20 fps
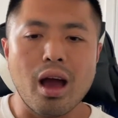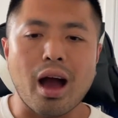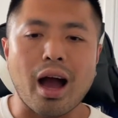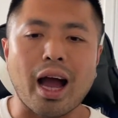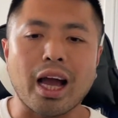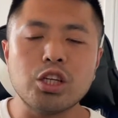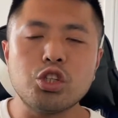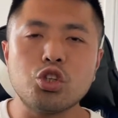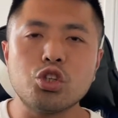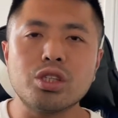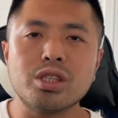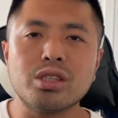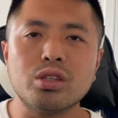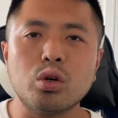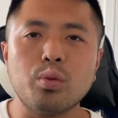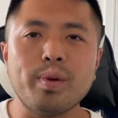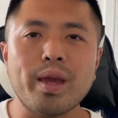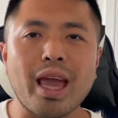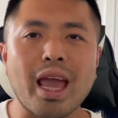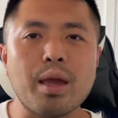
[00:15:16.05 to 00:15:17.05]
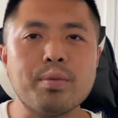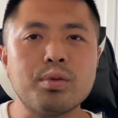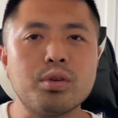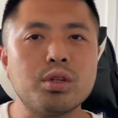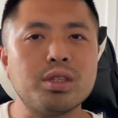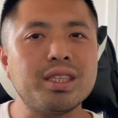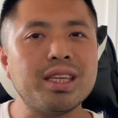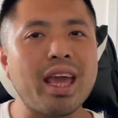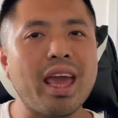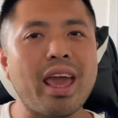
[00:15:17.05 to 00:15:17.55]
I should still be able to
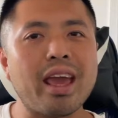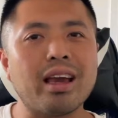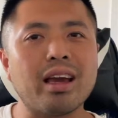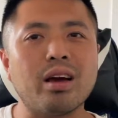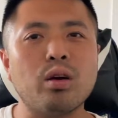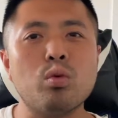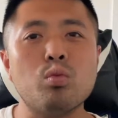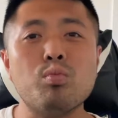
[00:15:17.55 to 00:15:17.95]
take